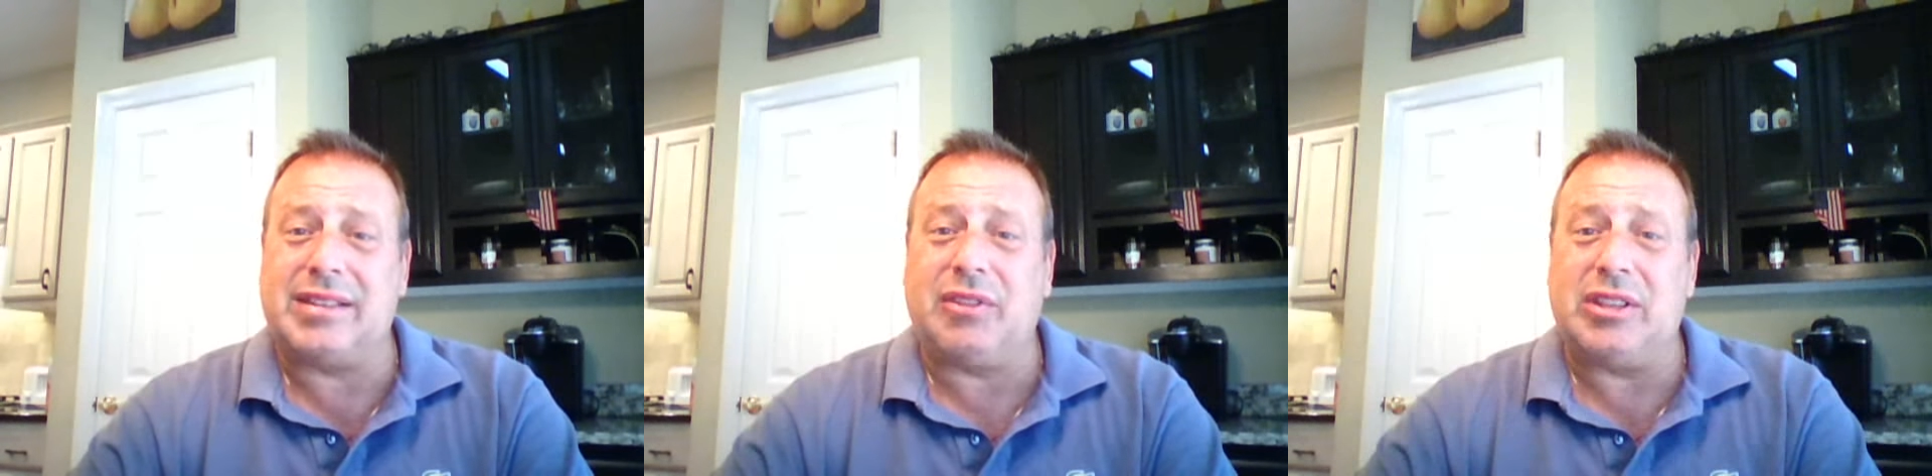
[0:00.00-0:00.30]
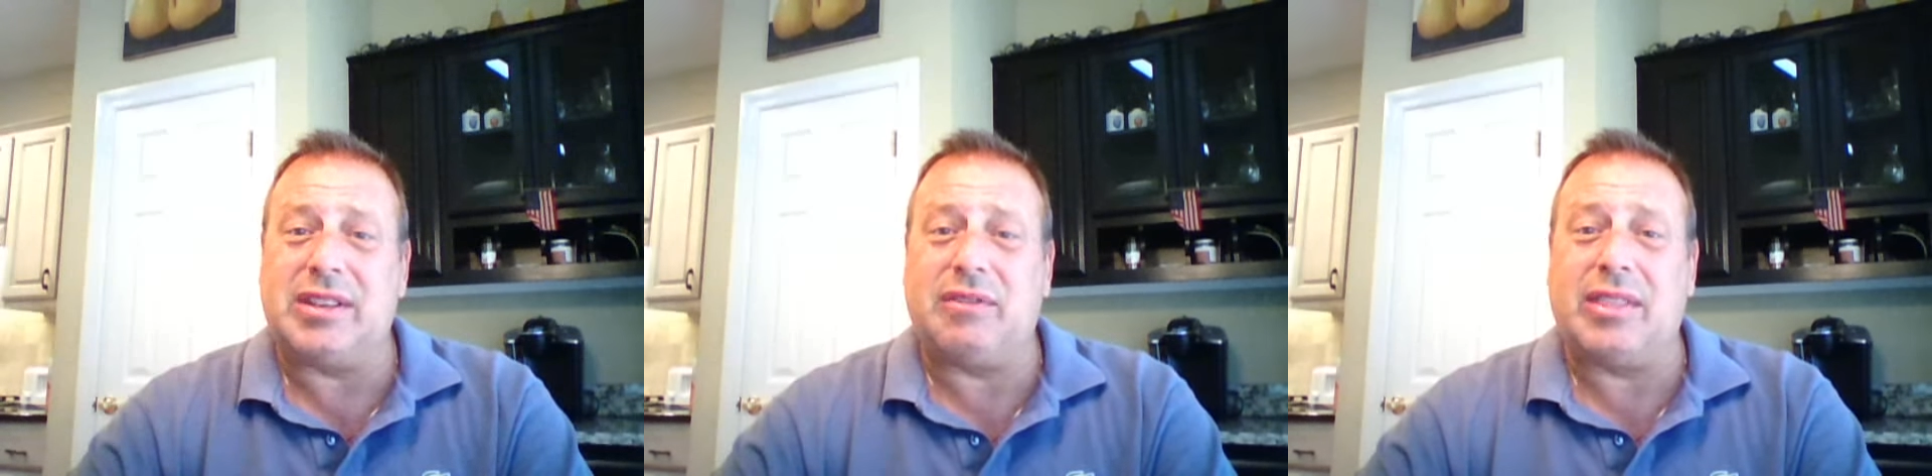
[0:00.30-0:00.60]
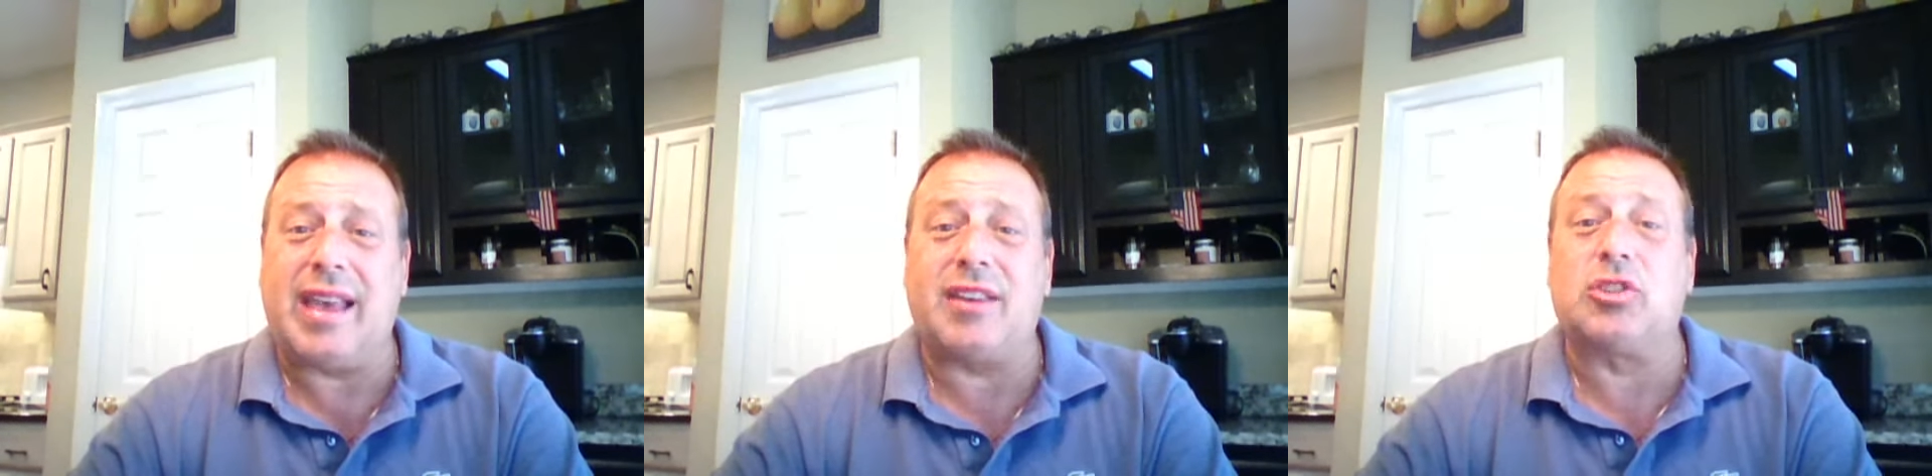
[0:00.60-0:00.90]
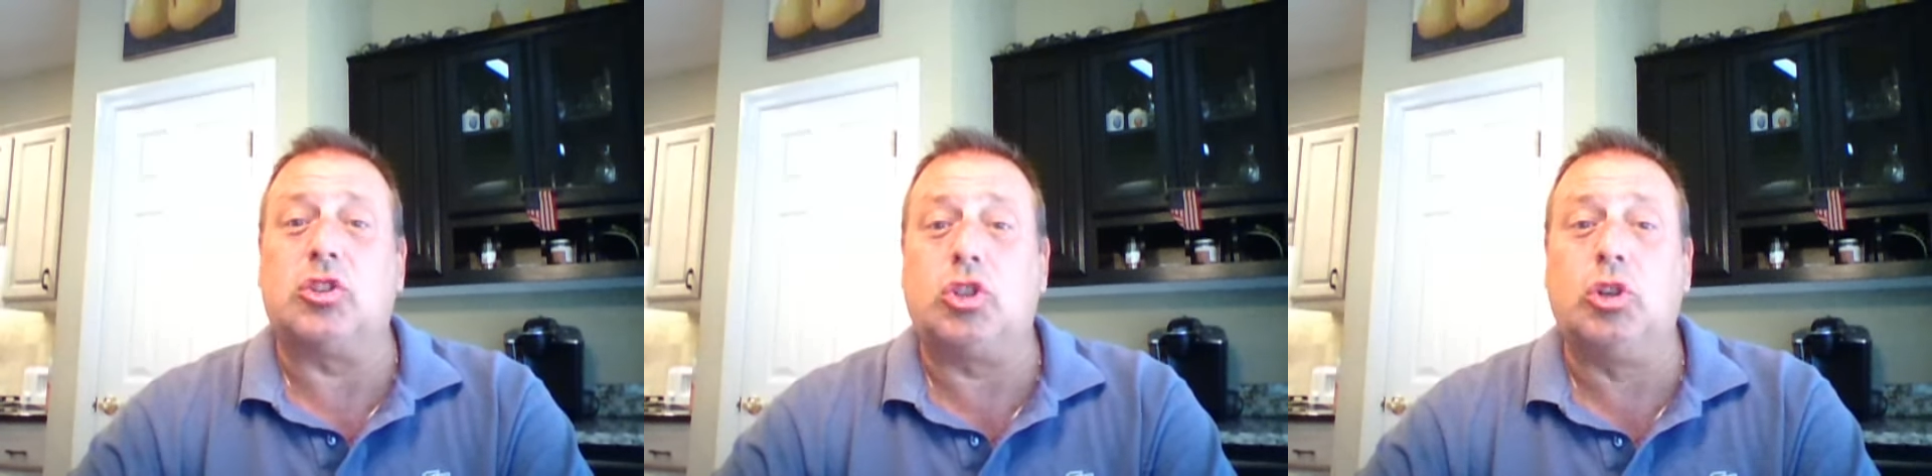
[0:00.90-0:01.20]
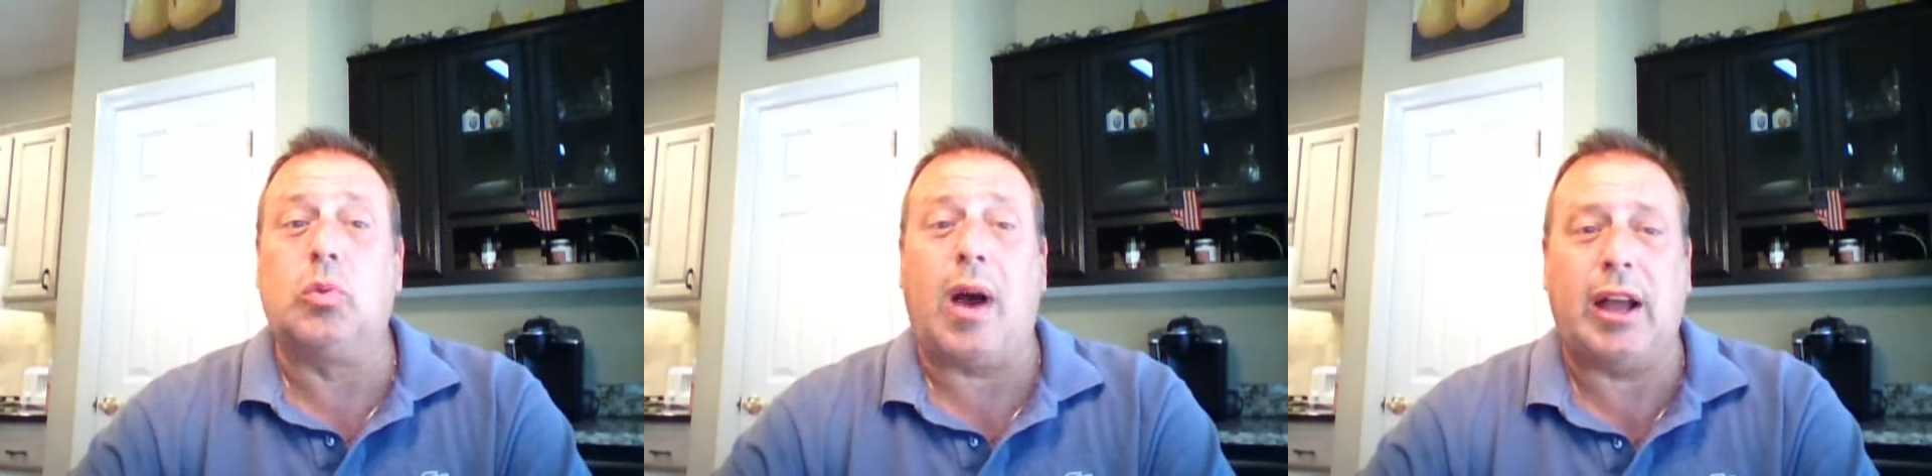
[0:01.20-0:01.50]

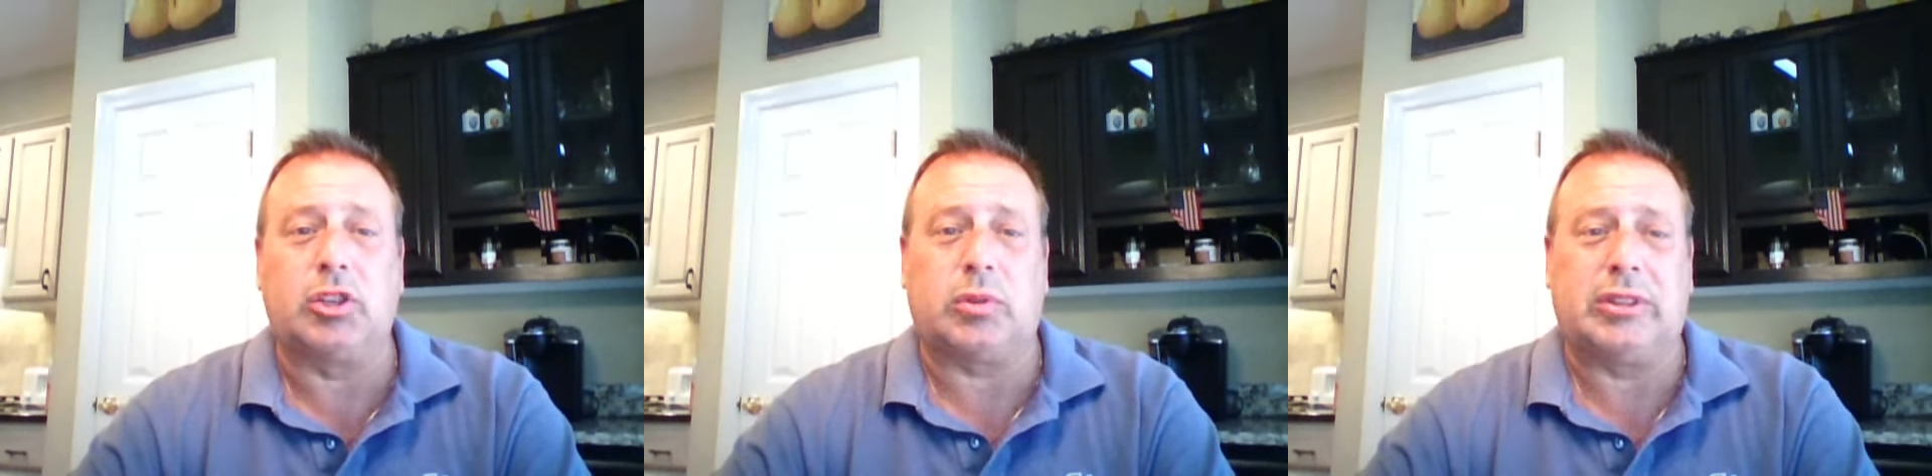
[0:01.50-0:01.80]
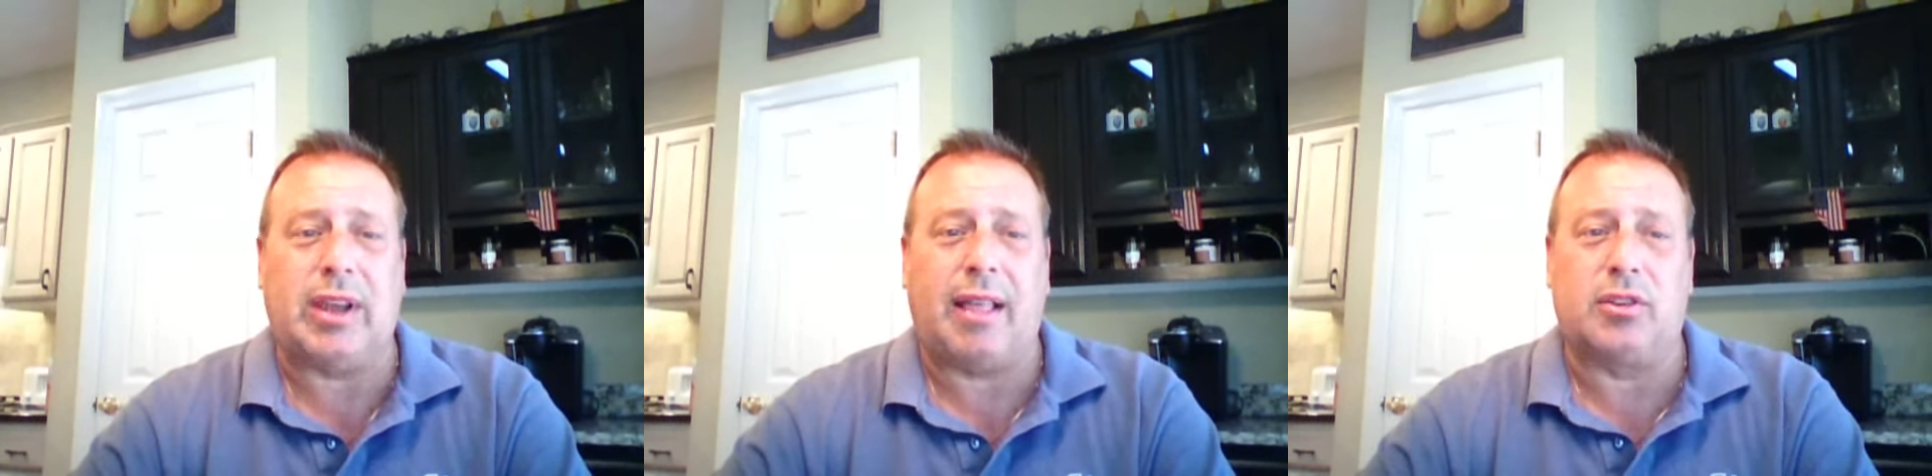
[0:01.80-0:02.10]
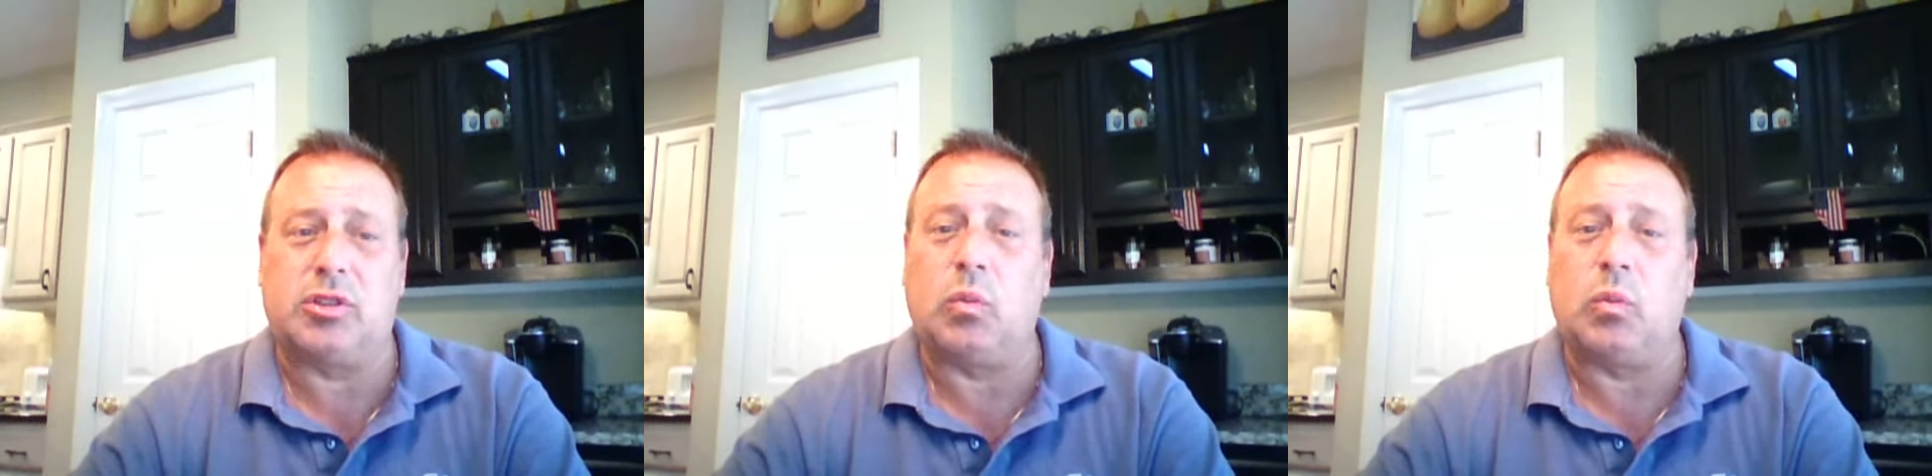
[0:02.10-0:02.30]
$77,200